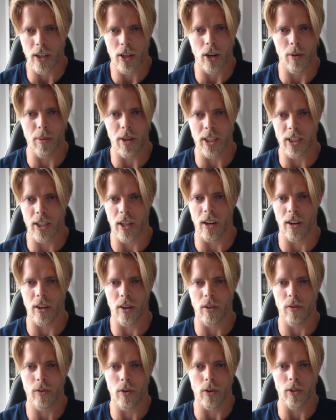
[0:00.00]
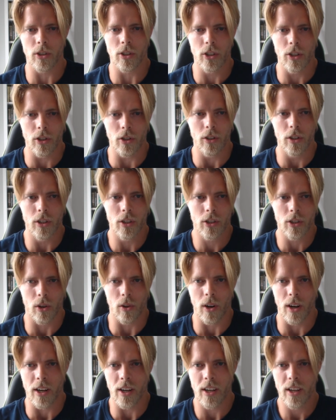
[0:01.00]
and coming children, of course, good
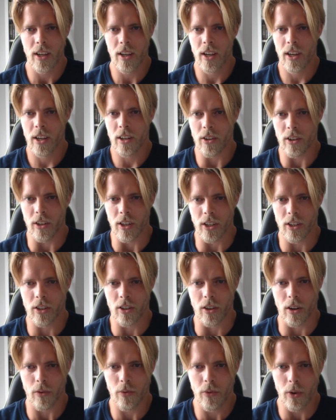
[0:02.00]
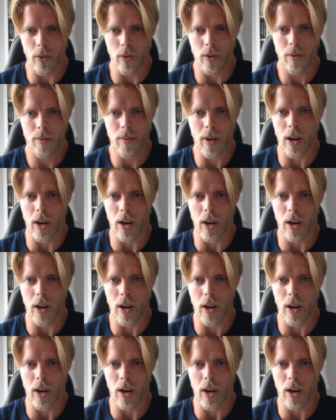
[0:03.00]
solid traditional food.